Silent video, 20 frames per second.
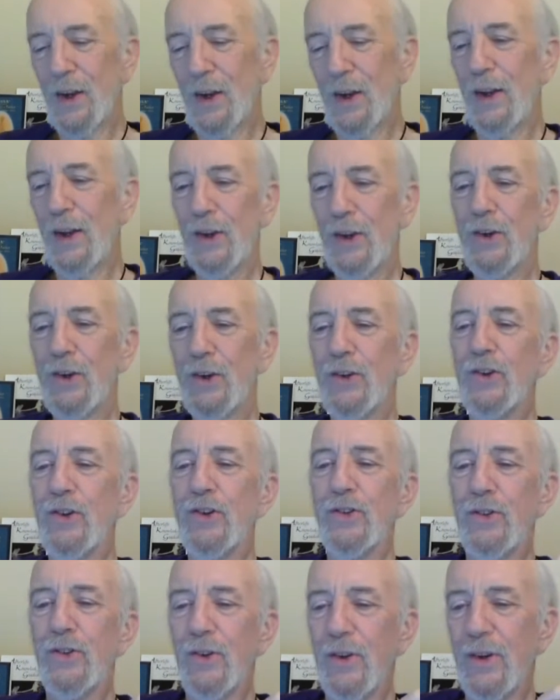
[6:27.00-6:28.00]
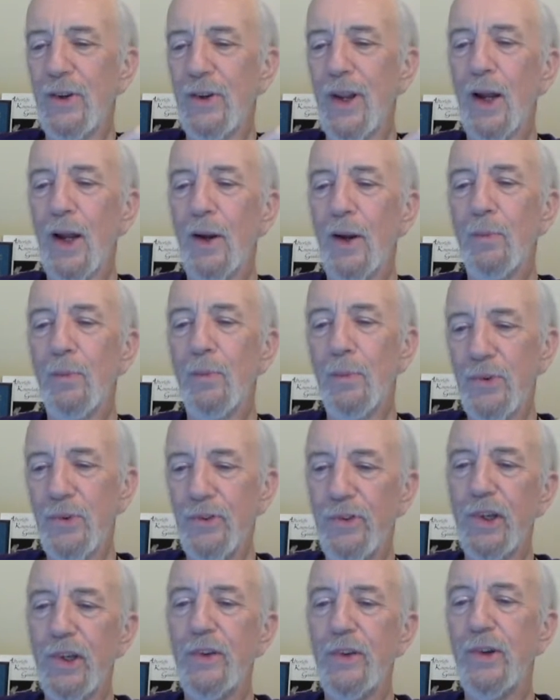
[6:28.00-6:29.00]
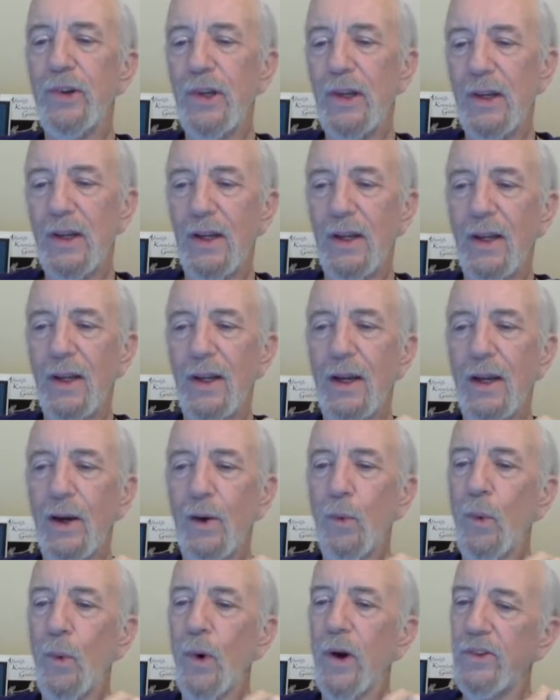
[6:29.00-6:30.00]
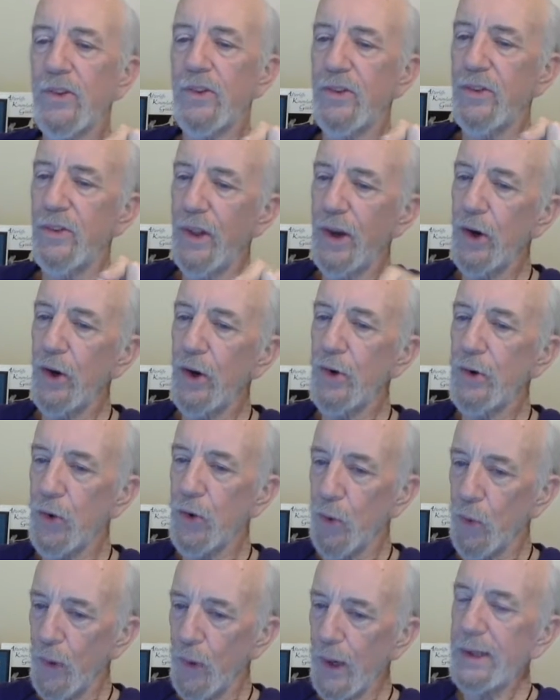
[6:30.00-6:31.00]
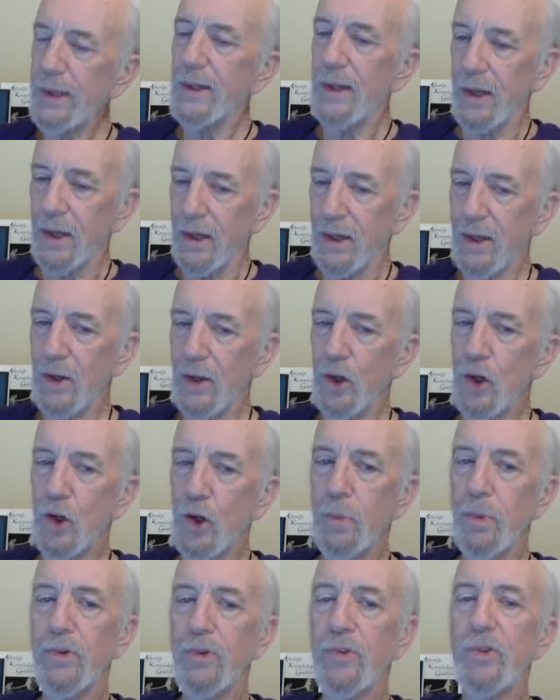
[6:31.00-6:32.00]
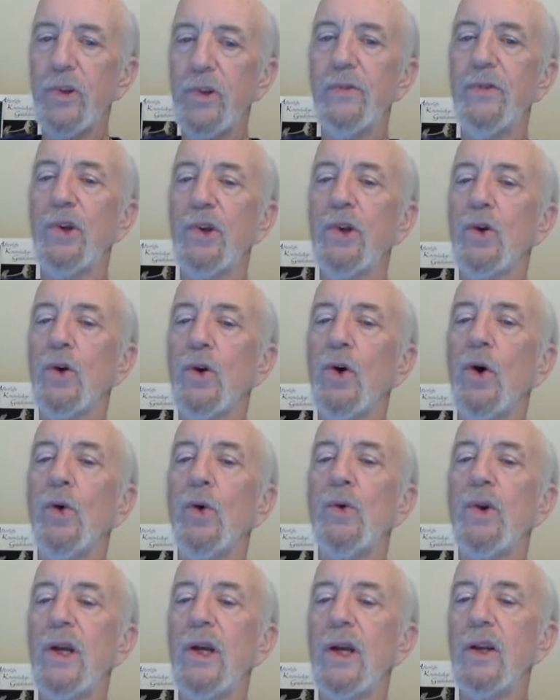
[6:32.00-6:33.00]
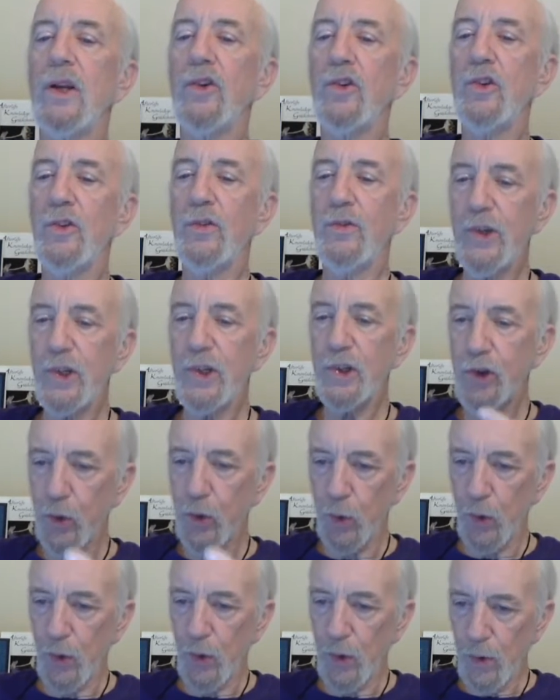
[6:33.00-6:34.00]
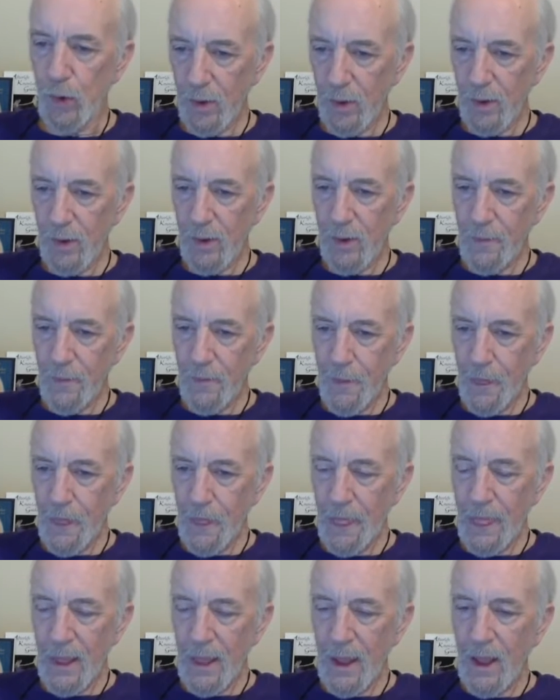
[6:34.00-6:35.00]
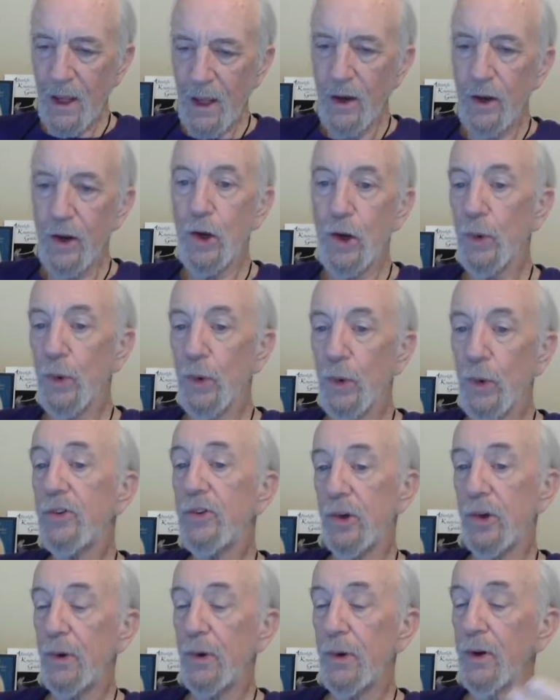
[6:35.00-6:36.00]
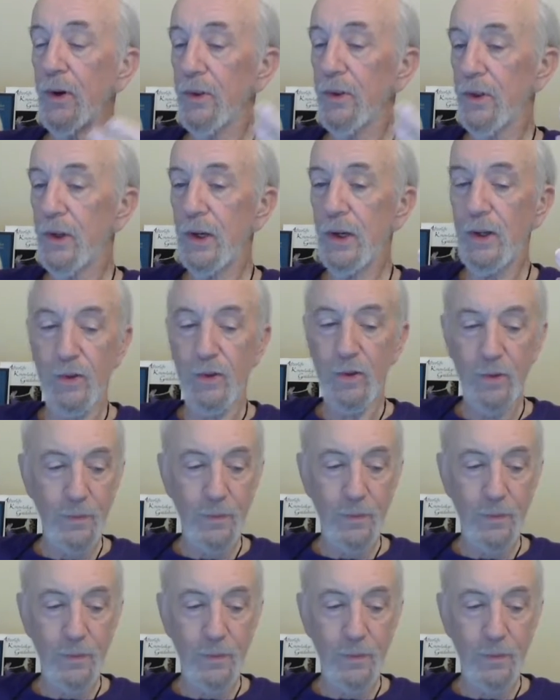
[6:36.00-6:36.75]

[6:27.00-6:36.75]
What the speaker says: You're just not perceiving what's there directly. You're perceiving your own individual nearest similar things.